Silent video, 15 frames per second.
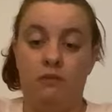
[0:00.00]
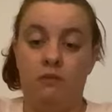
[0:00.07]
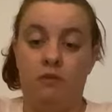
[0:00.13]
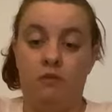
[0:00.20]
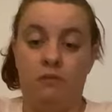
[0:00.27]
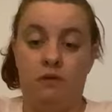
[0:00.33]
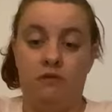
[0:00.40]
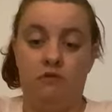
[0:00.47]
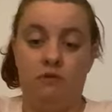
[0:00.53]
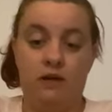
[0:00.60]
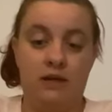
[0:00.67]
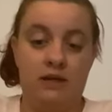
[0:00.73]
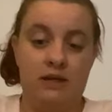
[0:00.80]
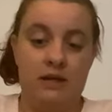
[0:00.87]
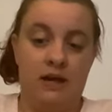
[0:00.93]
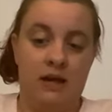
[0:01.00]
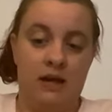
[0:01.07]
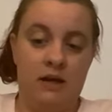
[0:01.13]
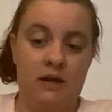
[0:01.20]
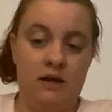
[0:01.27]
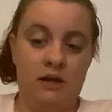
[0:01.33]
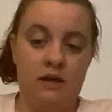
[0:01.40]
will be
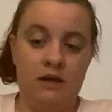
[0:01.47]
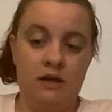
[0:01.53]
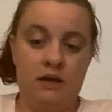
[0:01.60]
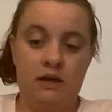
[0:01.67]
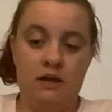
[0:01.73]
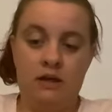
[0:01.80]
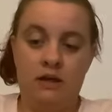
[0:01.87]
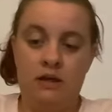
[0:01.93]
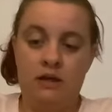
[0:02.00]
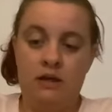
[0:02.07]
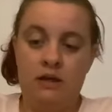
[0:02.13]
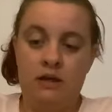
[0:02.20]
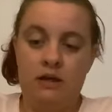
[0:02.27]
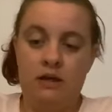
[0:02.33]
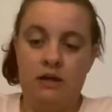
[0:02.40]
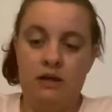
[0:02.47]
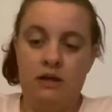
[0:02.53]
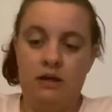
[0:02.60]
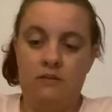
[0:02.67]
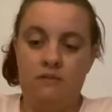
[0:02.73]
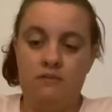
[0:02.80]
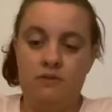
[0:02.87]
reading
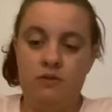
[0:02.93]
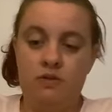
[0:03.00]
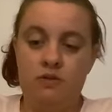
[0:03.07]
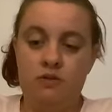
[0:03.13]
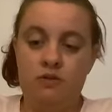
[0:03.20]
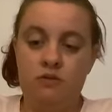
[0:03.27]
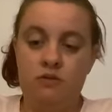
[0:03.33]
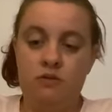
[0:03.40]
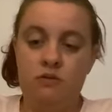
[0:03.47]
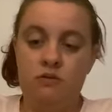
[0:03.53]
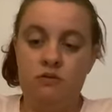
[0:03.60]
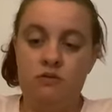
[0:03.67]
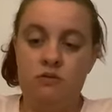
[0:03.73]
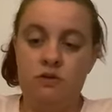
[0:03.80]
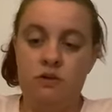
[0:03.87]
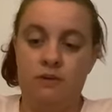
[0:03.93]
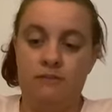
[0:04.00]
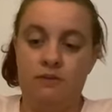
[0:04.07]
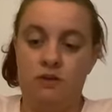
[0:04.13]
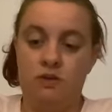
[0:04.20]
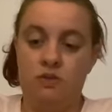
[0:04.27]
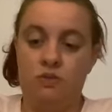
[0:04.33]
up to
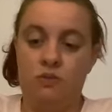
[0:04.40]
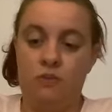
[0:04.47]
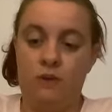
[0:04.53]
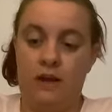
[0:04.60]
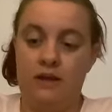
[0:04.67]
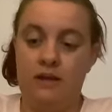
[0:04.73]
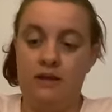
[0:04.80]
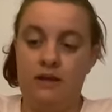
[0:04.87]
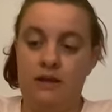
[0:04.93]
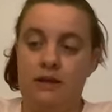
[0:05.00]
chapter 20.